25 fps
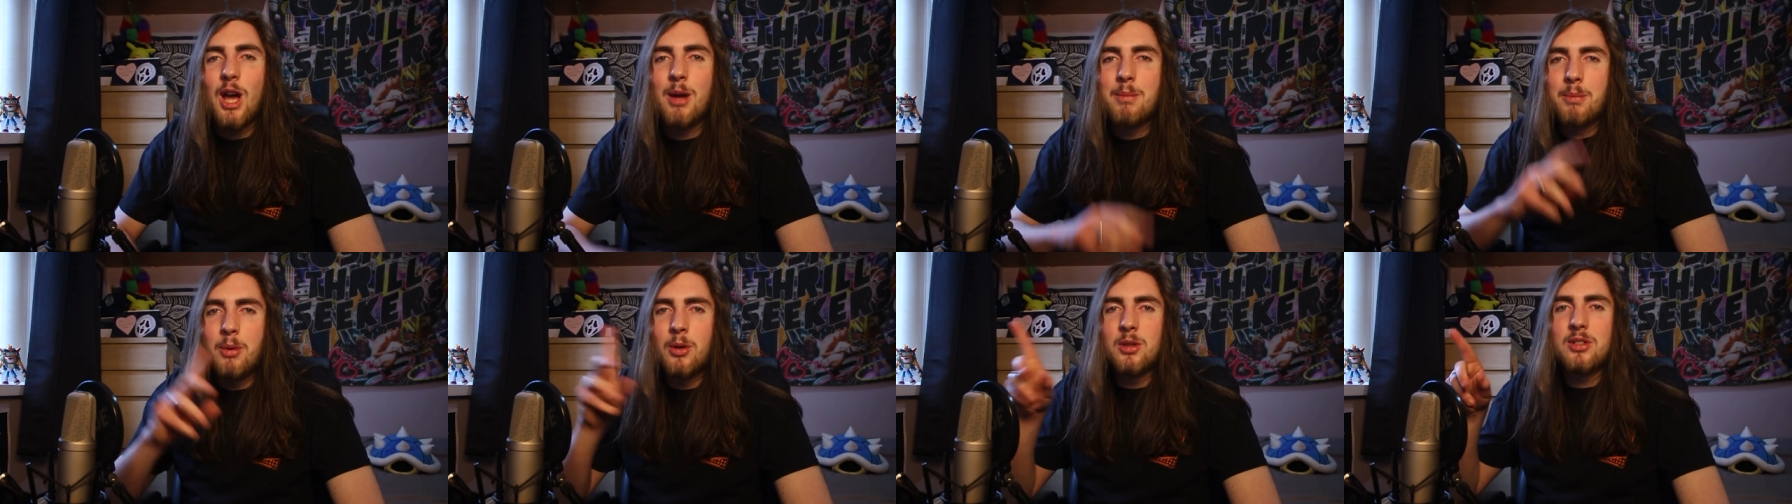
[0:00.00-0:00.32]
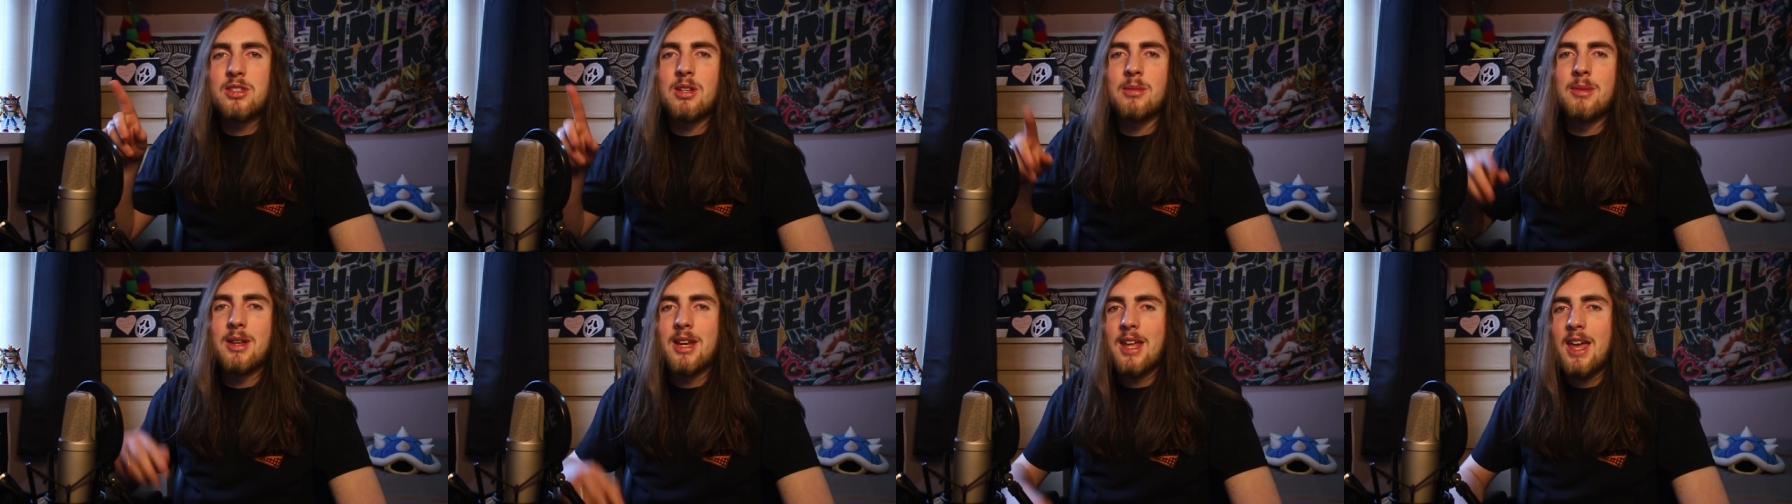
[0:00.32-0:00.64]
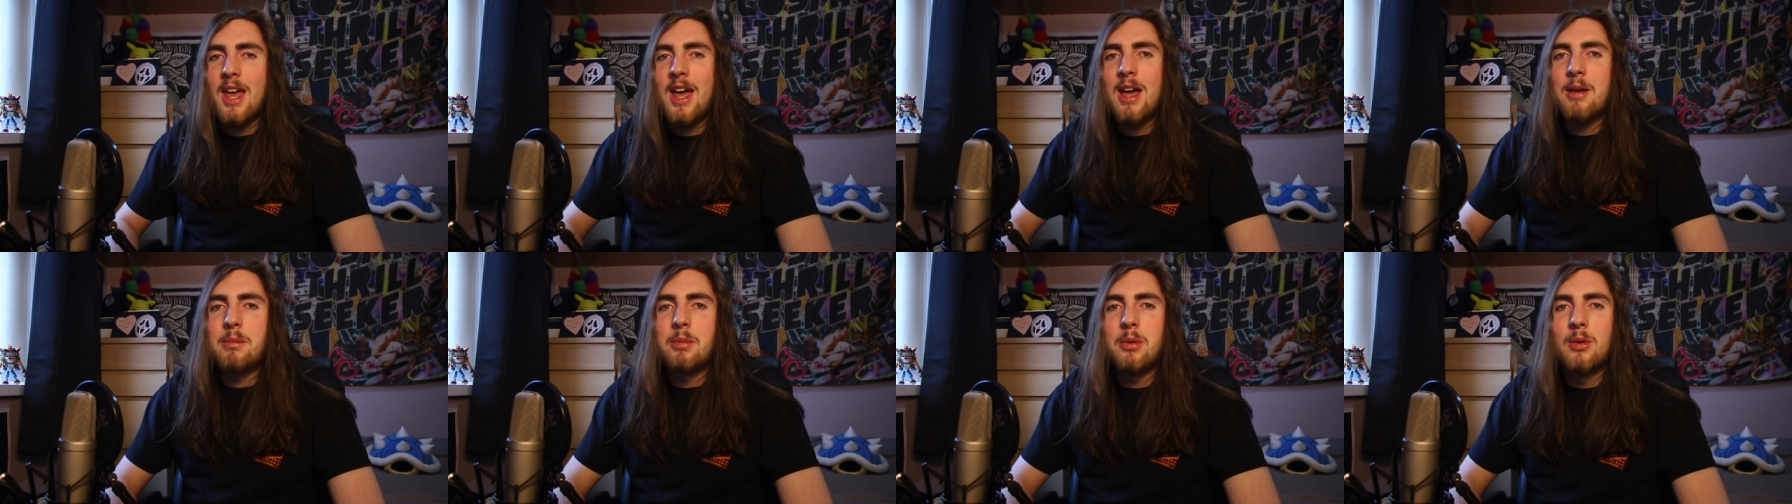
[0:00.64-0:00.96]
I bought some at
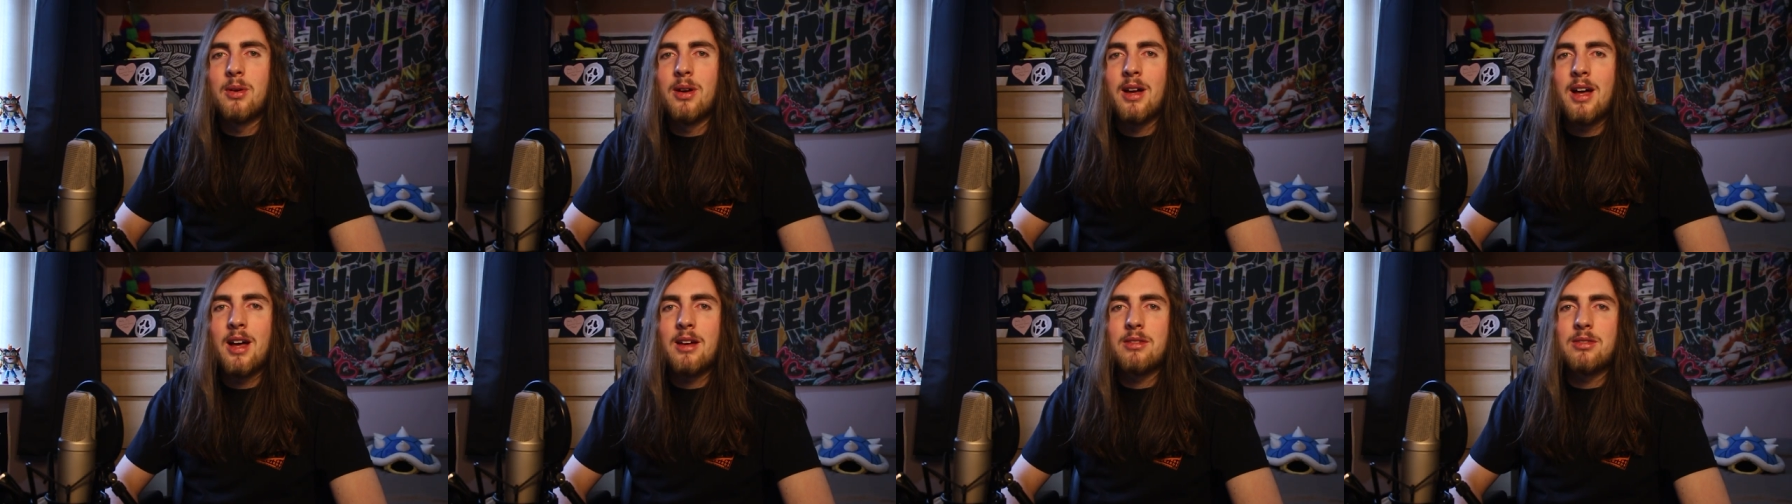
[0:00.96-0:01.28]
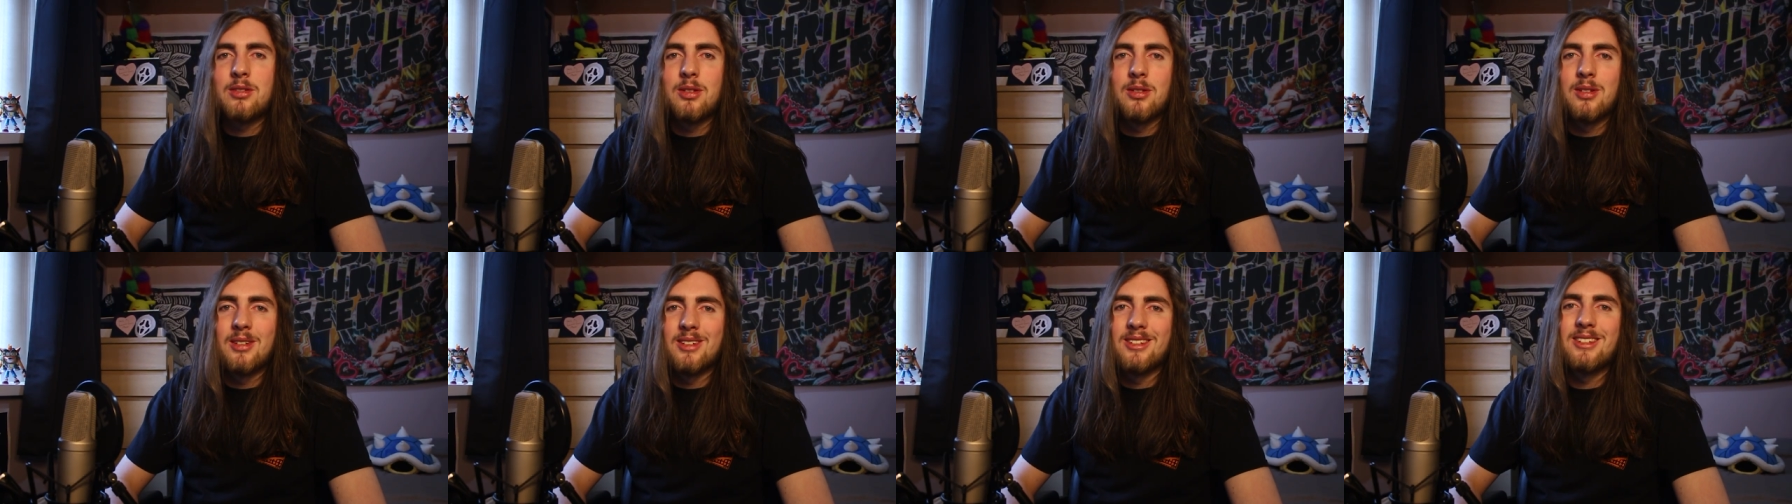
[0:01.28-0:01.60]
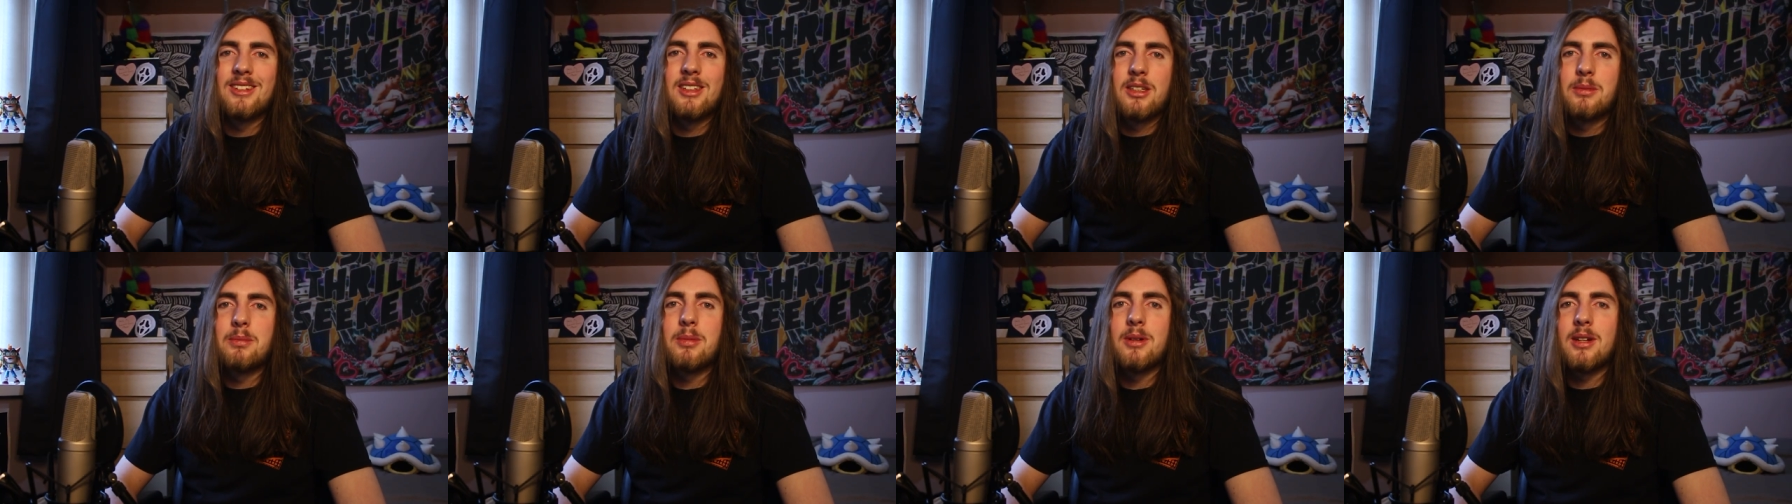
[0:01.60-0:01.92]
the airport after.
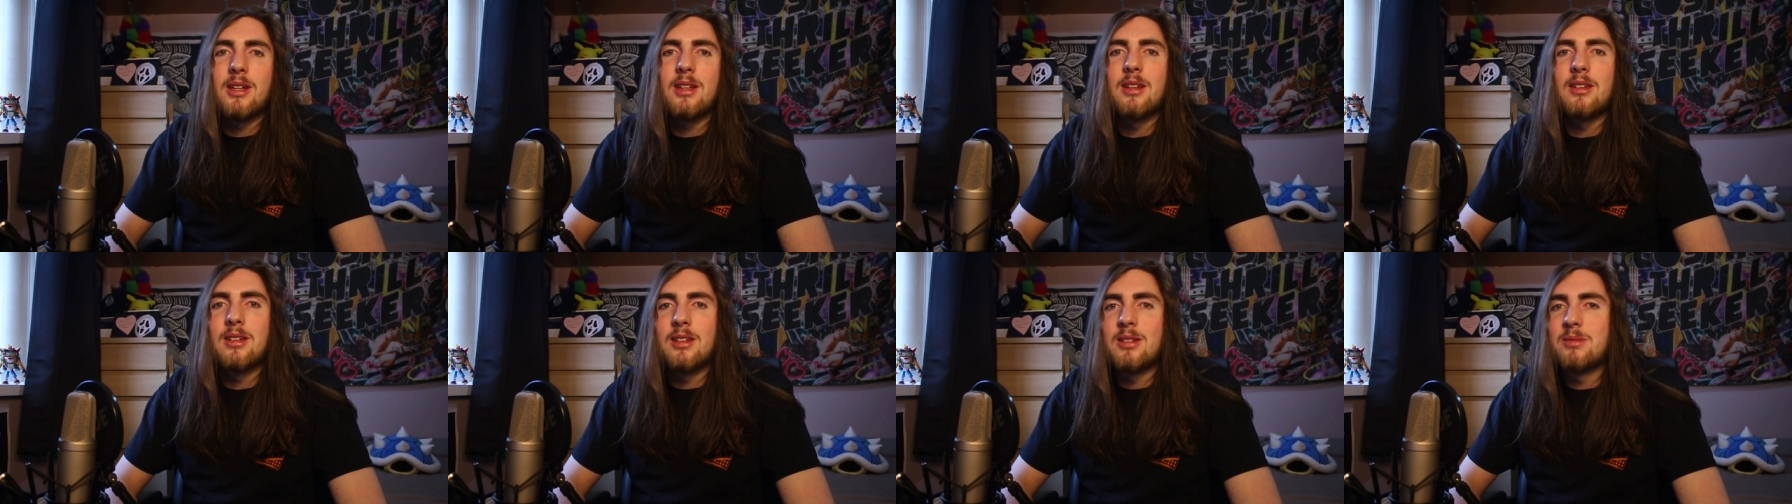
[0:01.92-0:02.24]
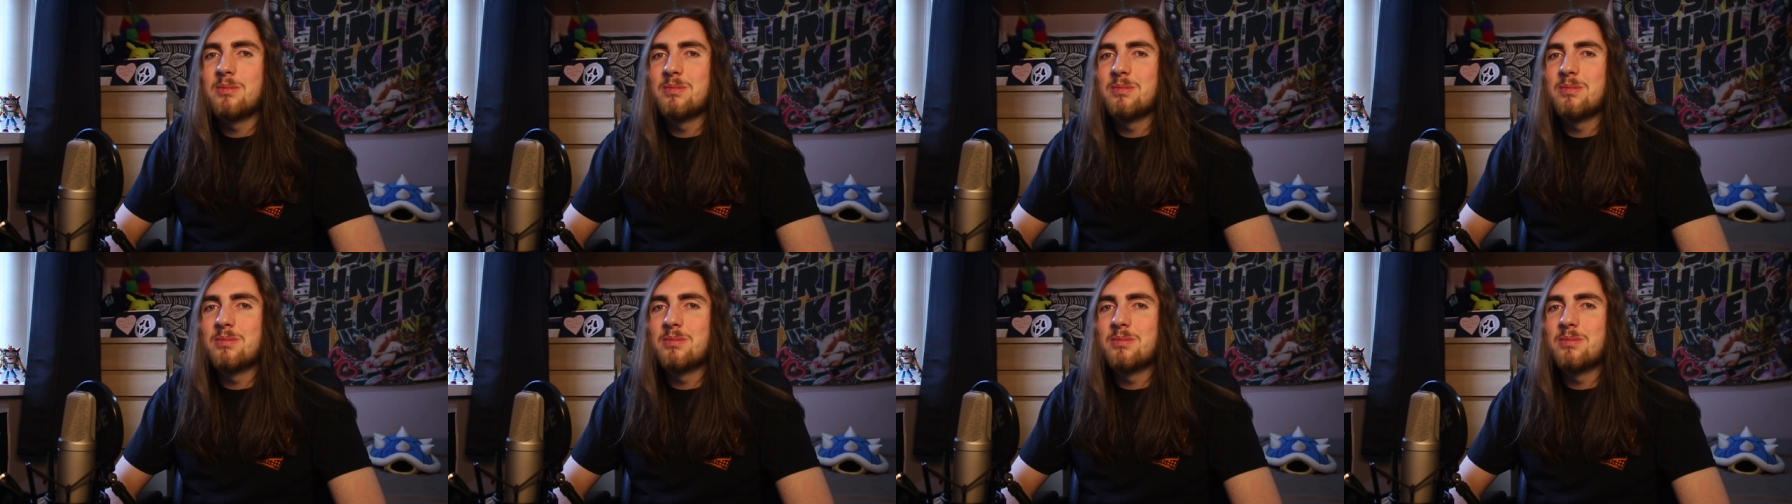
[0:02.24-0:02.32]
It's pretty